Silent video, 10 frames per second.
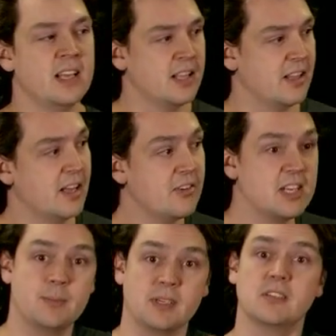The other
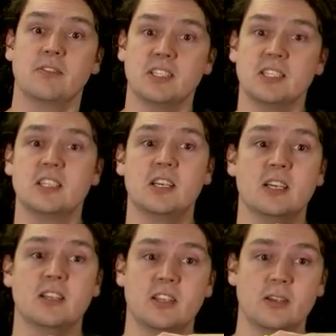aspect of this is
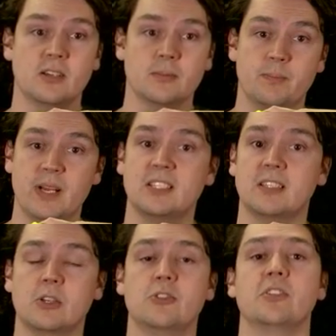the best
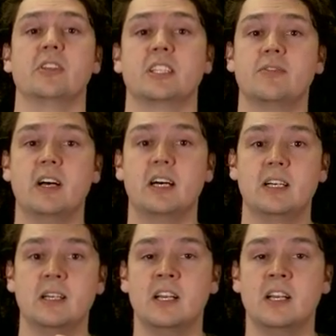solution thus far.